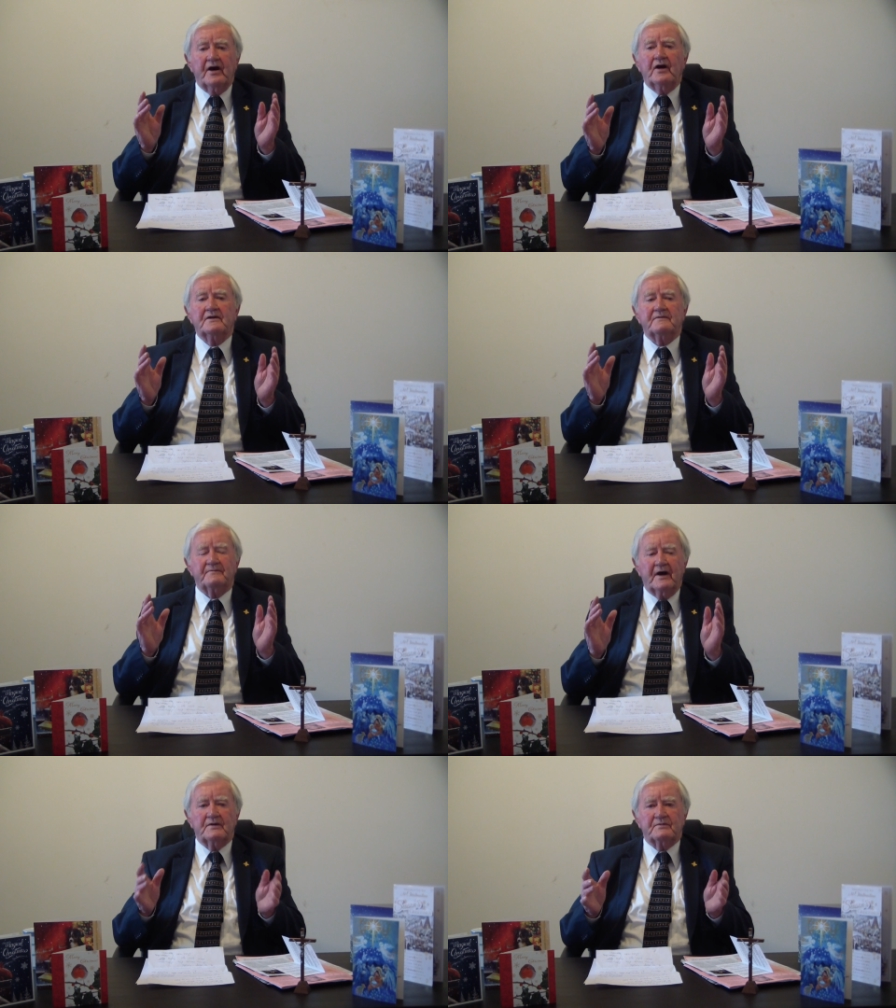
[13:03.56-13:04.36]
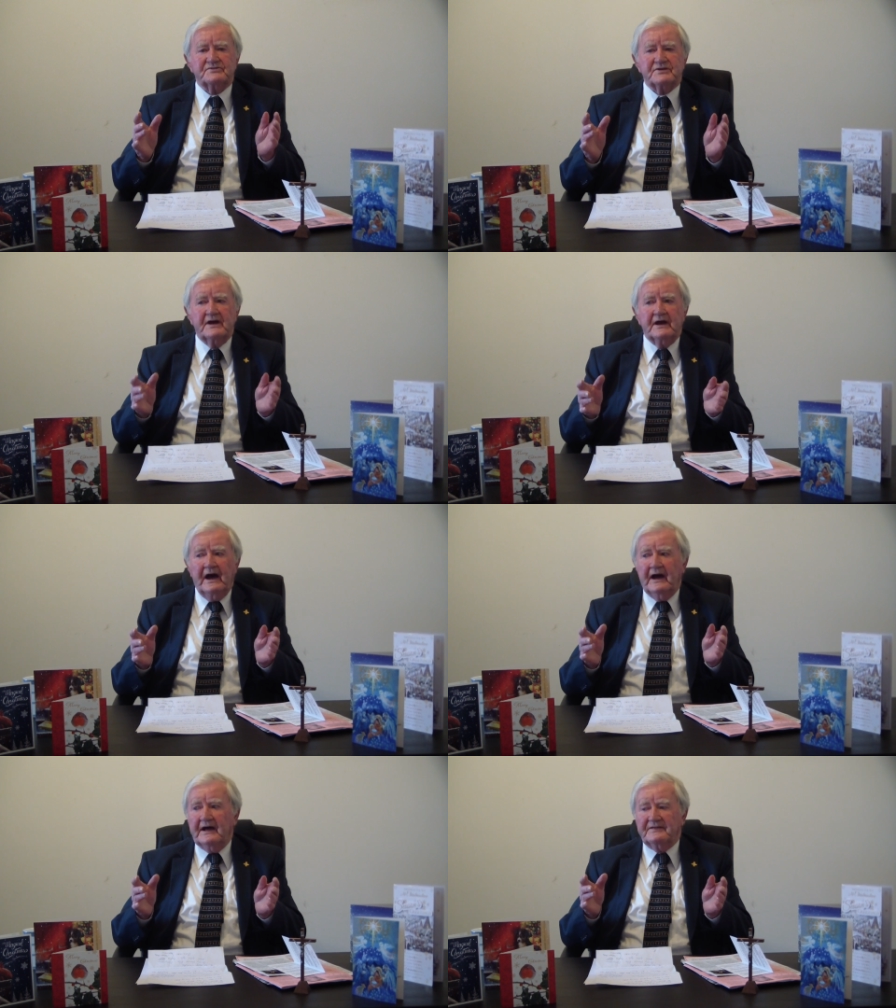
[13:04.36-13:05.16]
all the followers
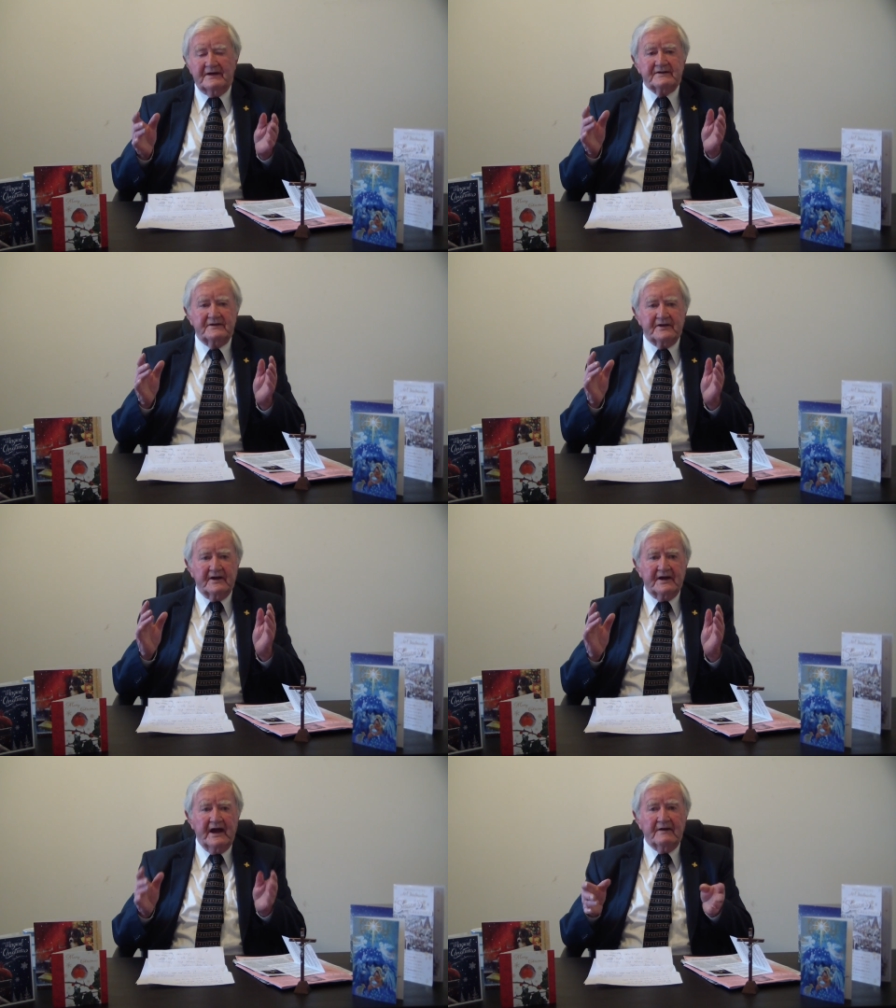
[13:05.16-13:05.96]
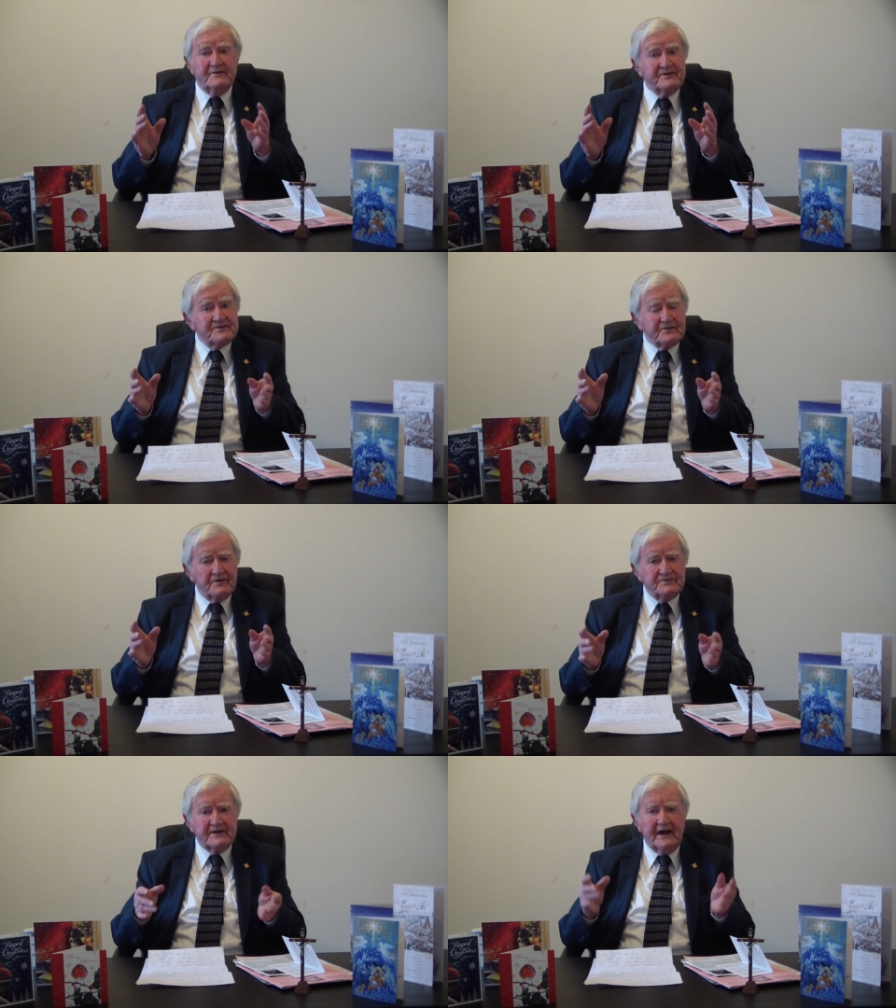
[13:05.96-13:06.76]
that I have in this
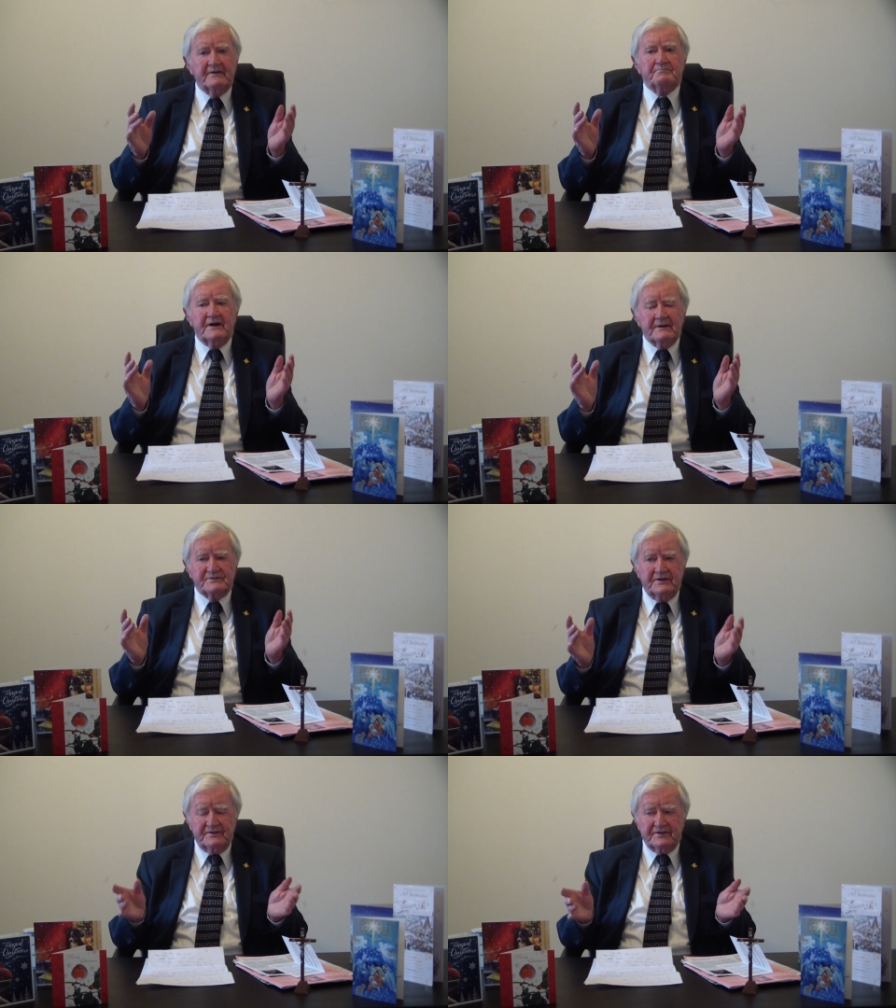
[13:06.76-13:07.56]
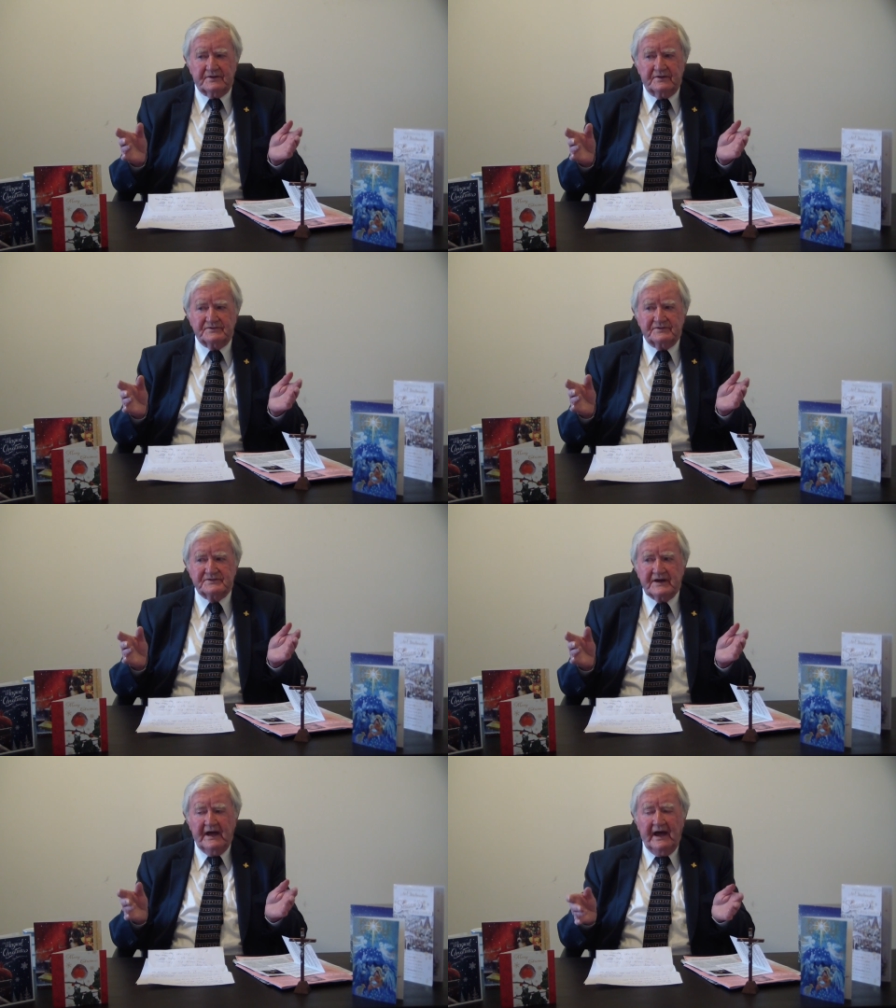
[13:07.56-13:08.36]
country and perhaps in other
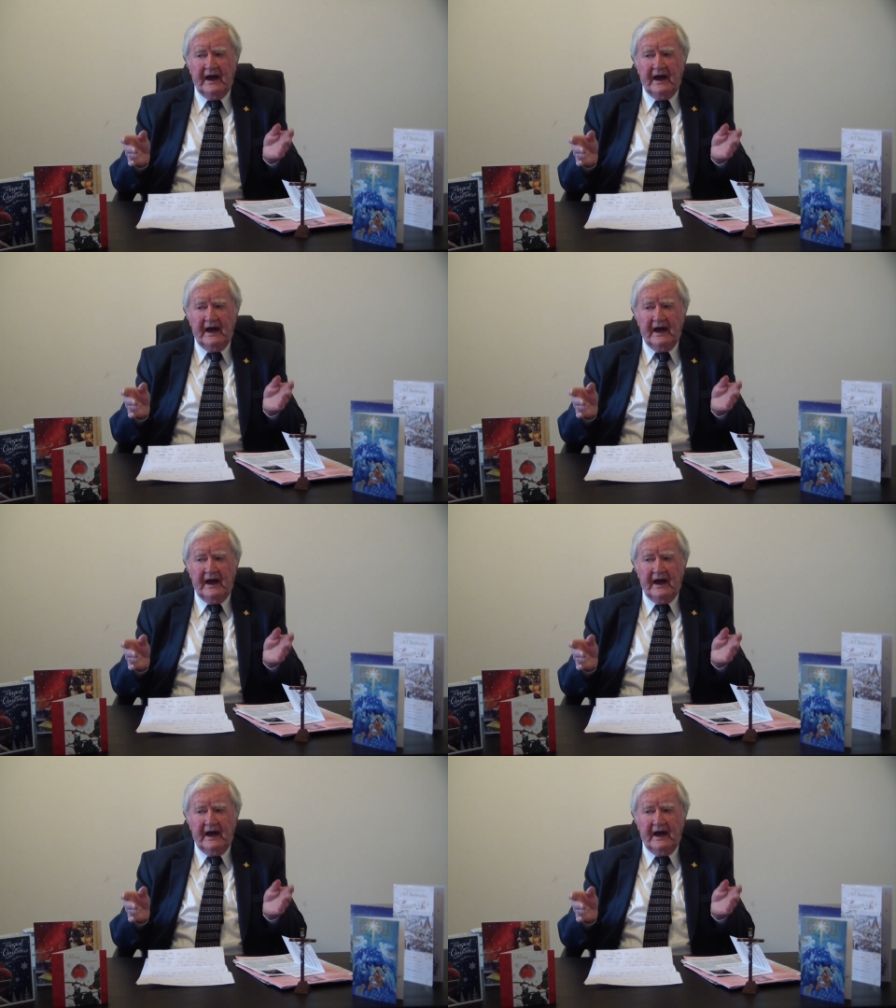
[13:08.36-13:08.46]
countries.